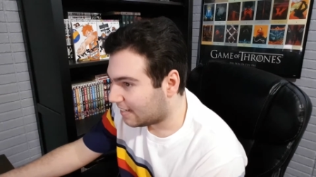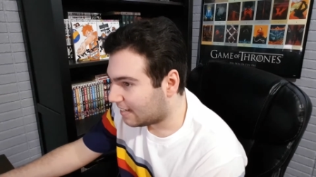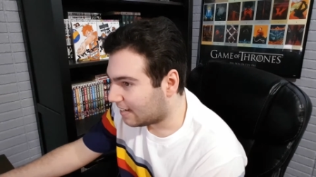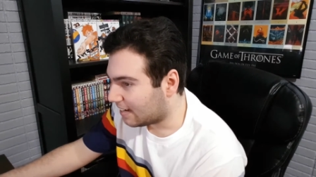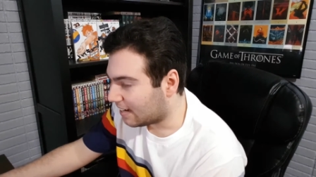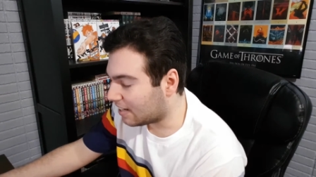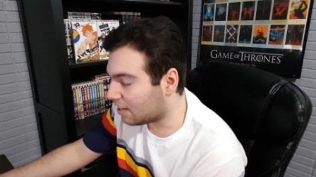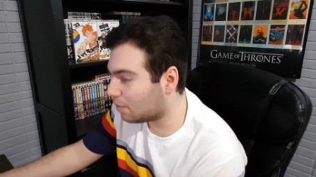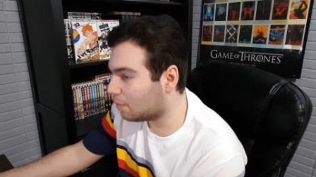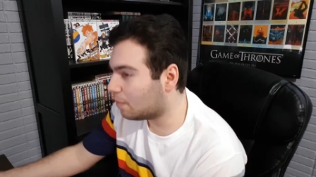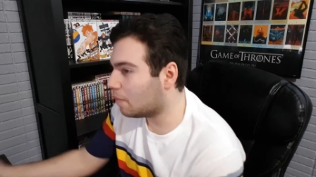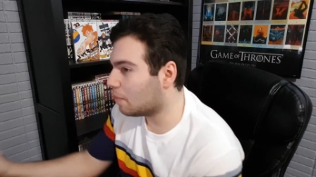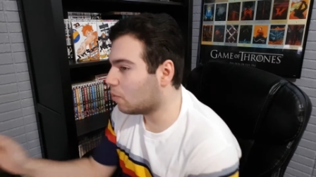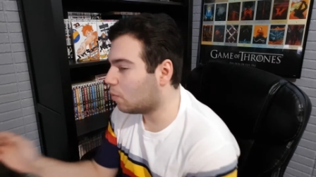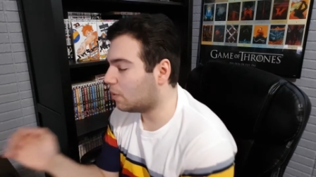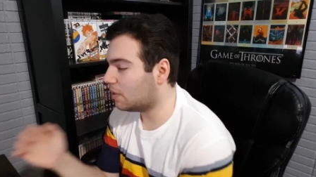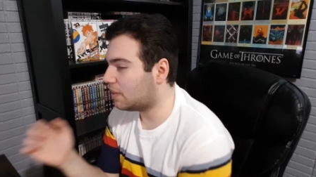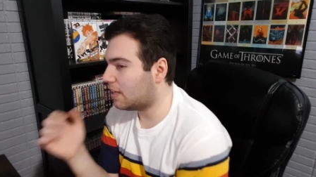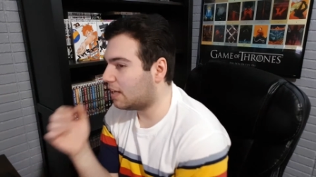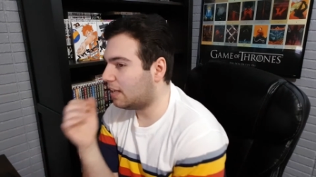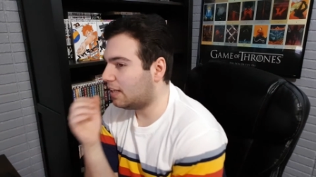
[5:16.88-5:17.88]
I gotta remember
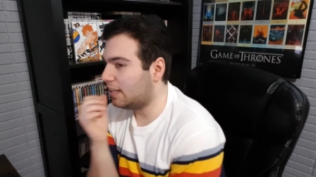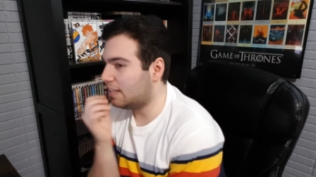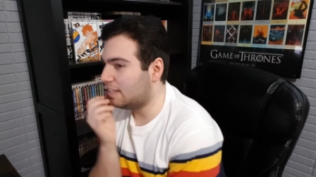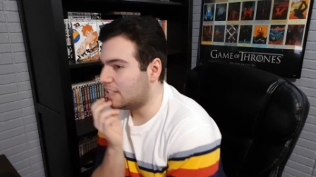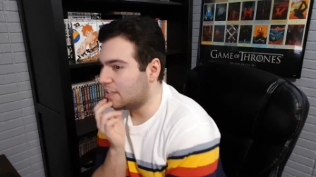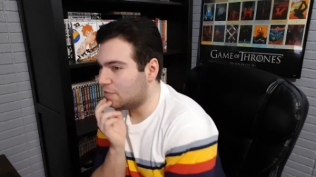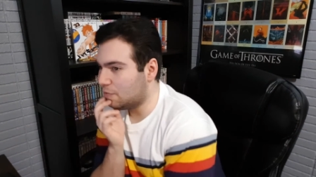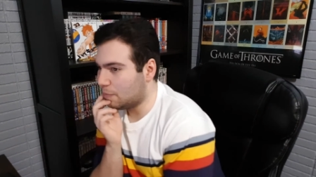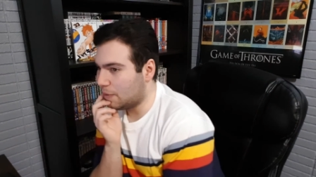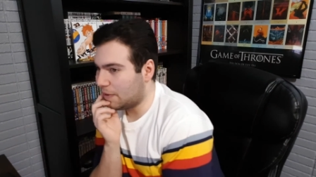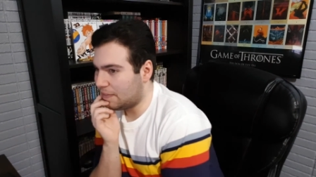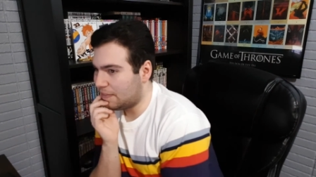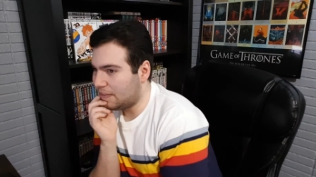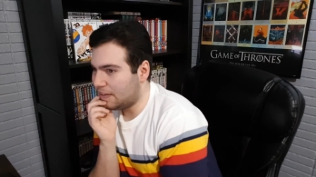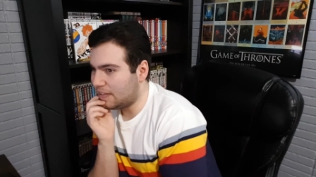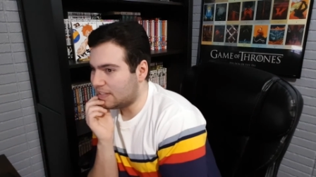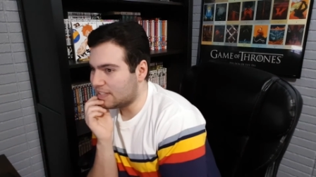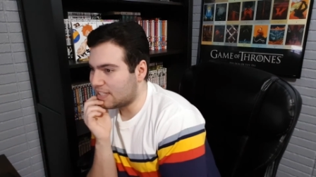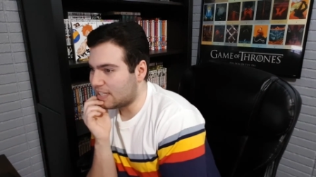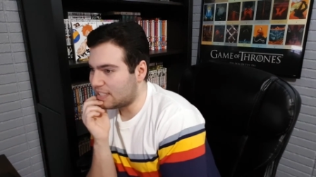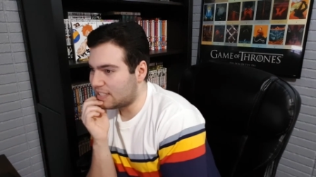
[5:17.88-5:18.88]
what the hell I did for my thing
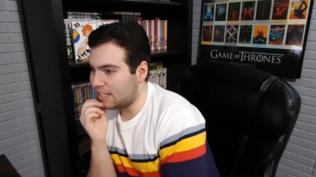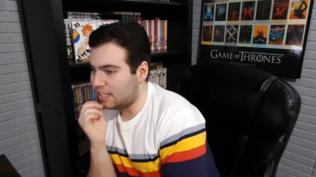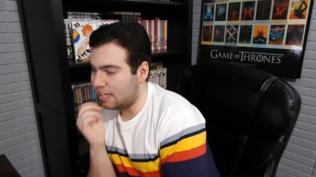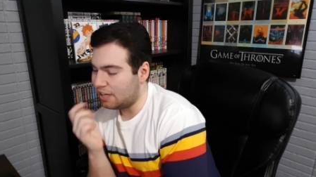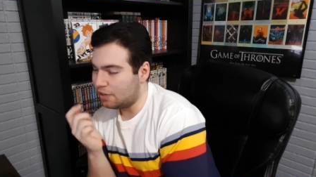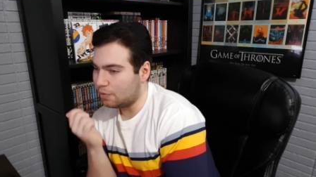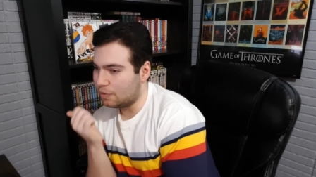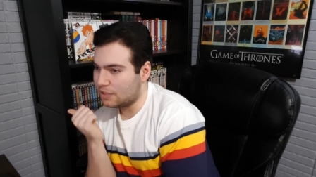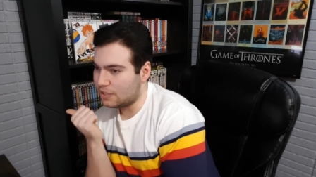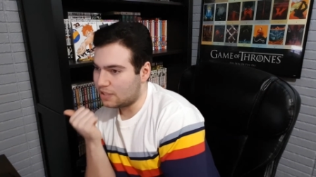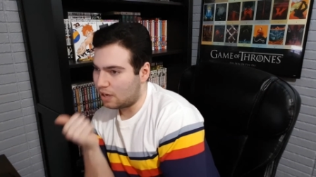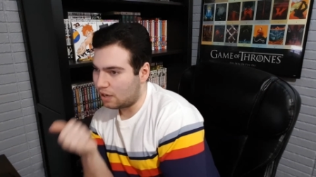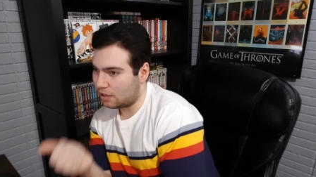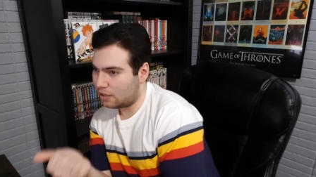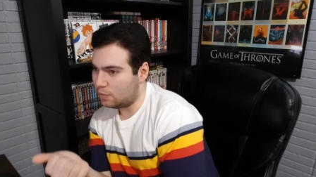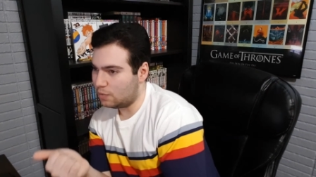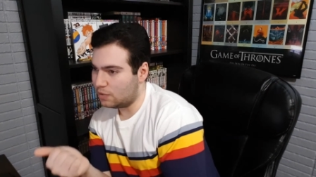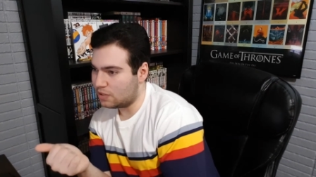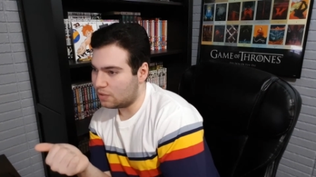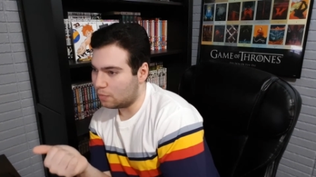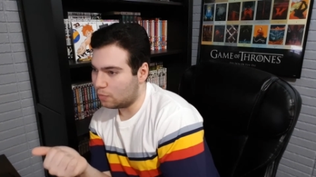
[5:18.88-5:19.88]
because I said Inarizaki
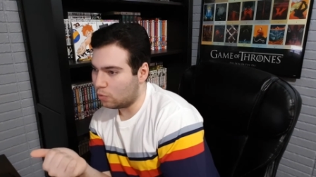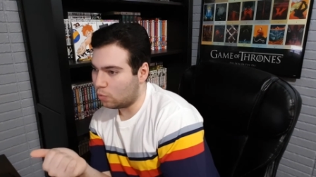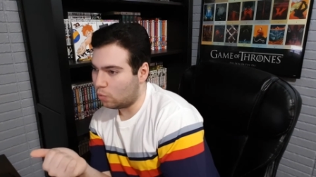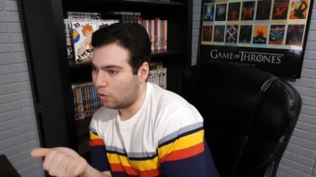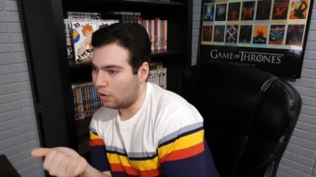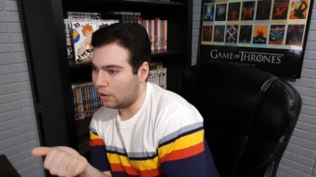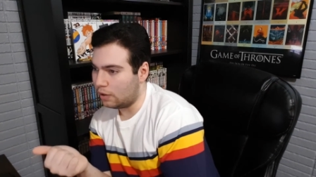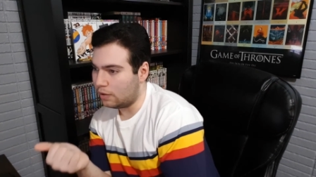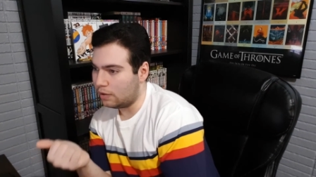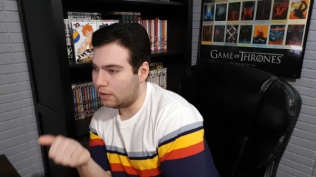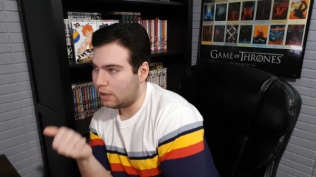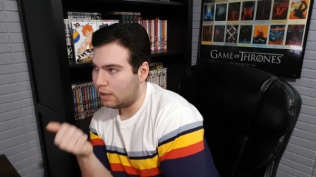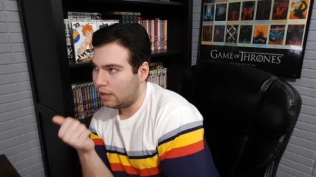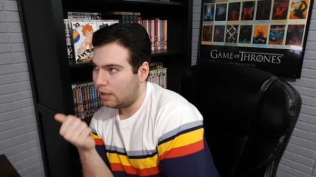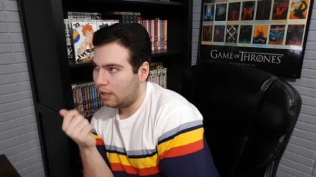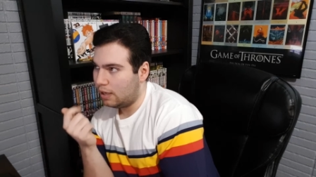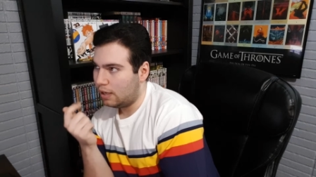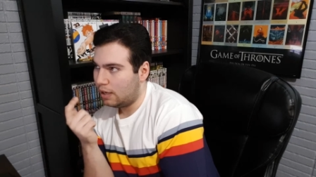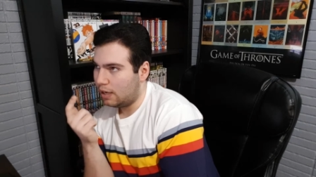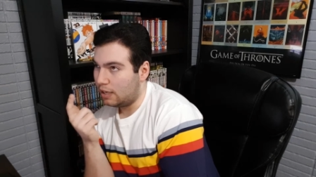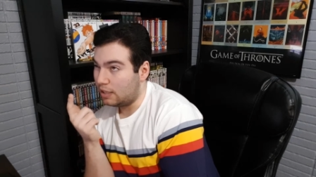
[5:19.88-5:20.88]
was number one.
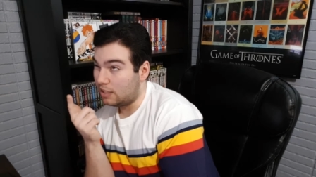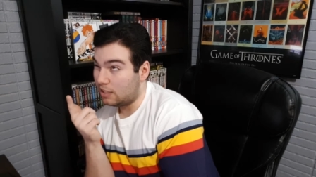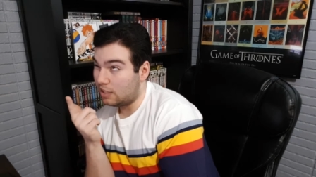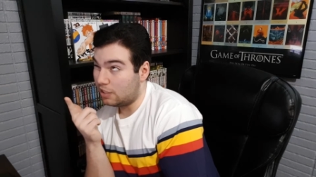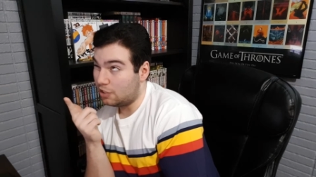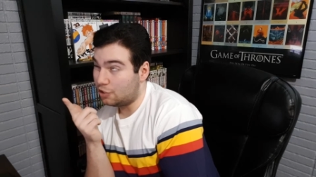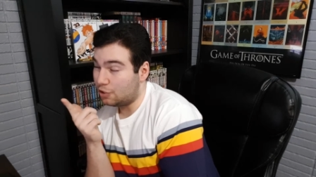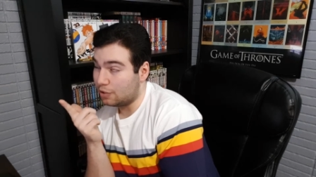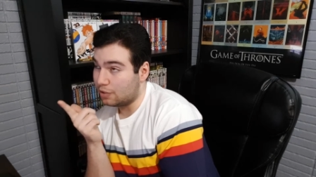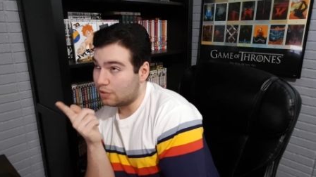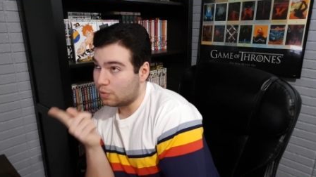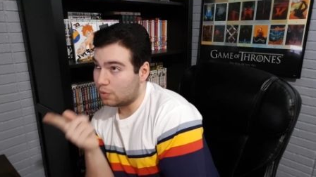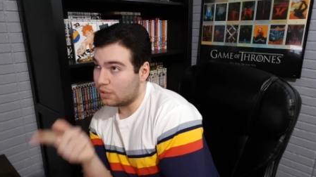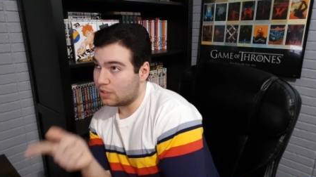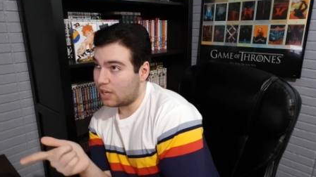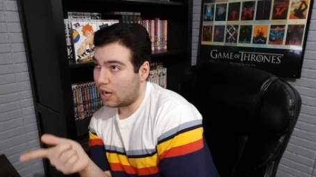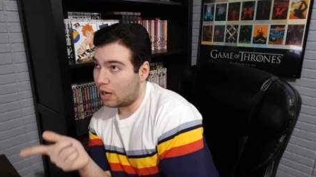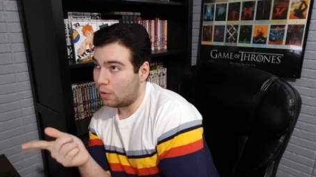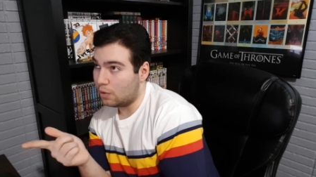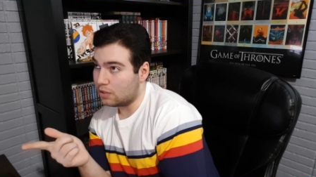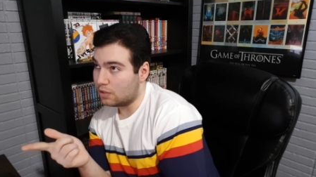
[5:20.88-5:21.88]
I said Shira was
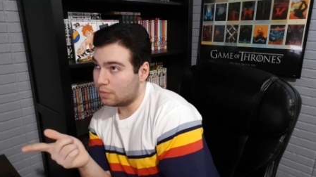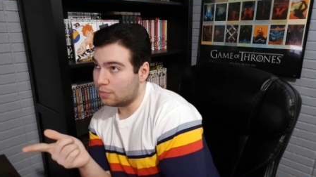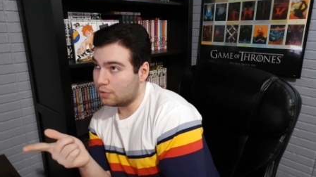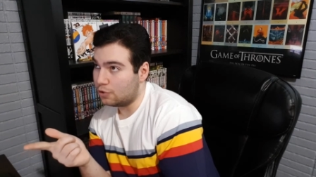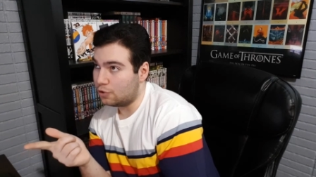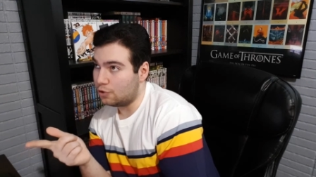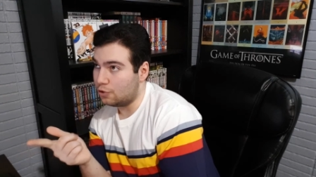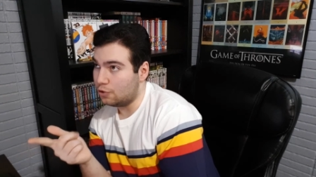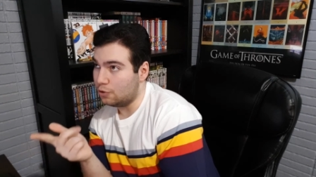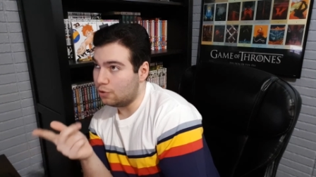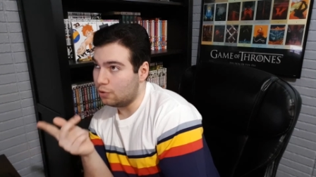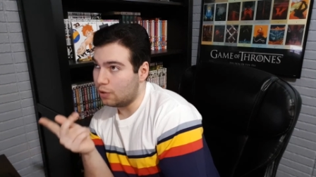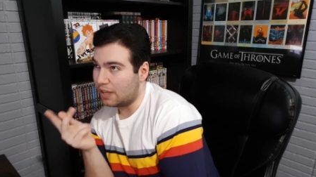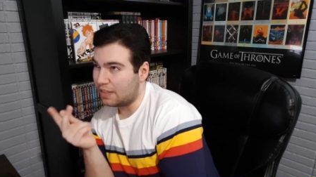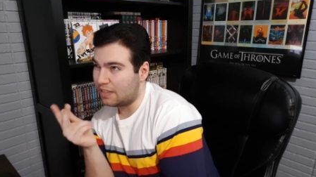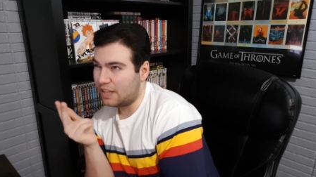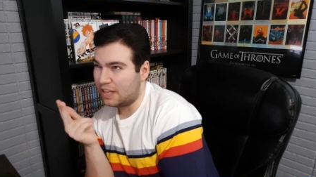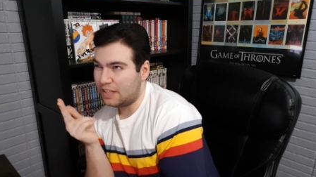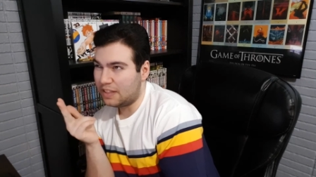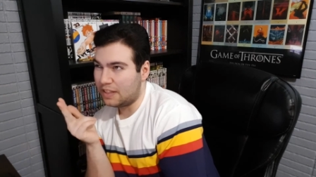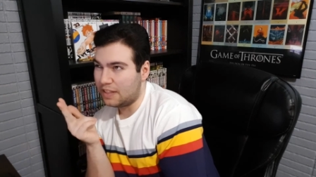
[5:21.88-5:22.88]
number two. I
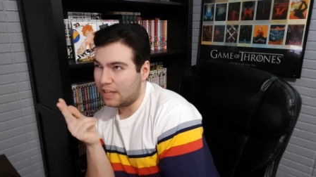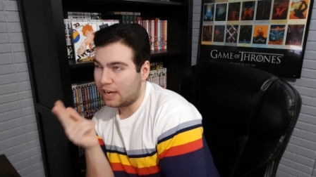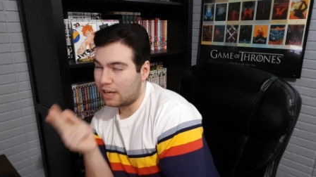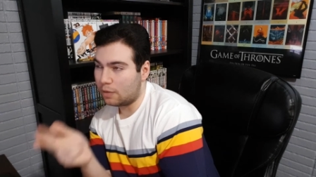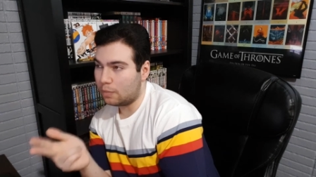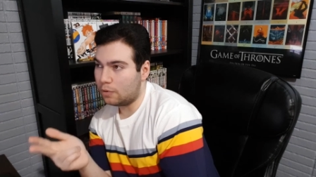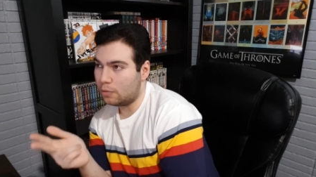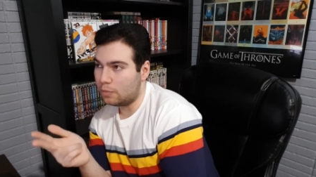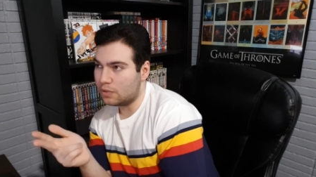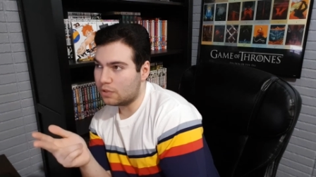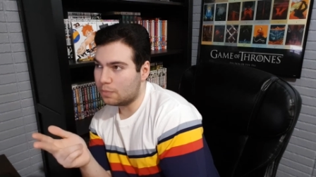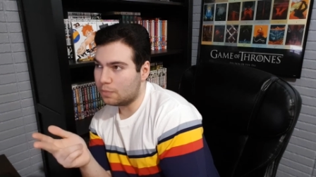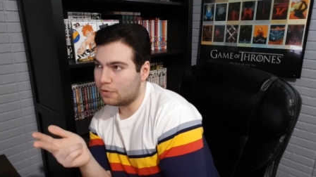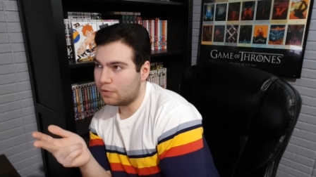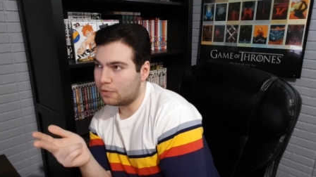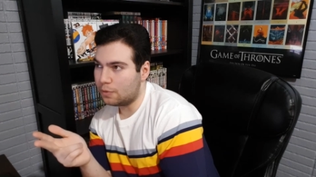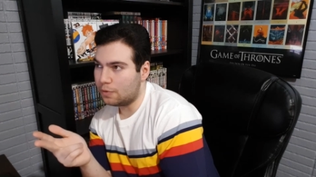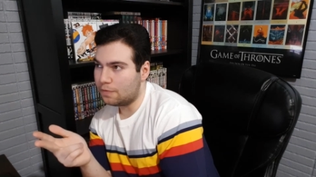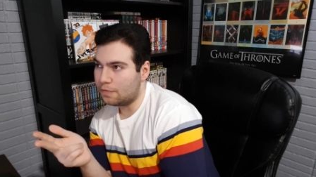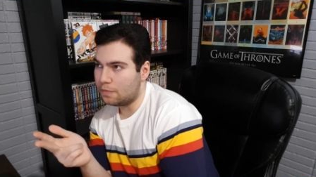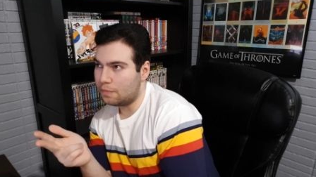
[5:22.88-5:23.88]
think Nekoma was number
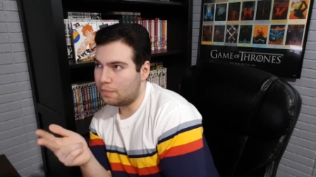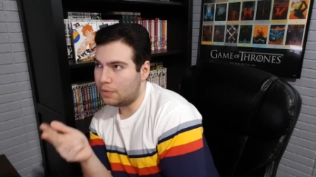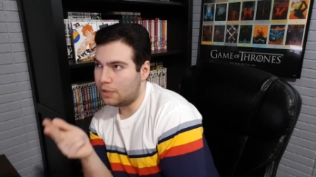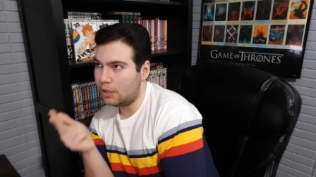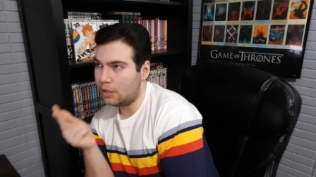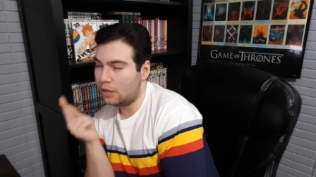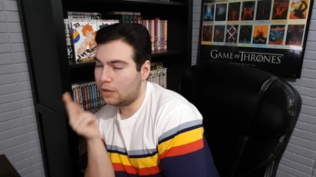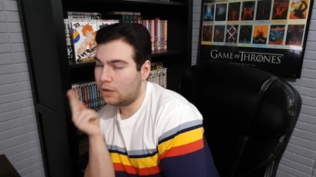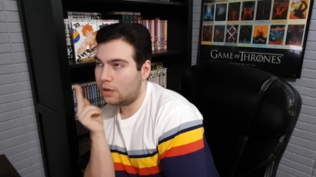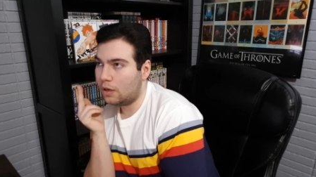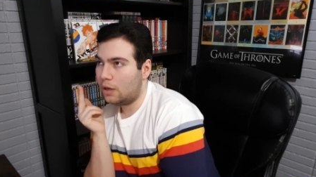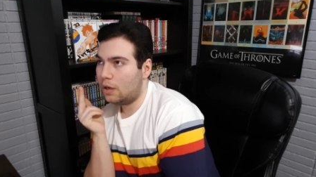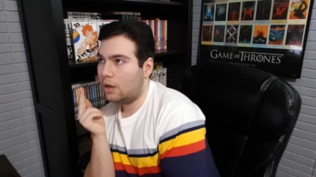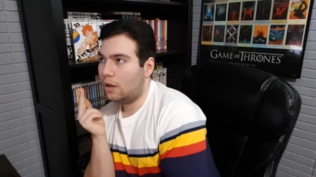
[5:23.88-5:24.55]
three for me.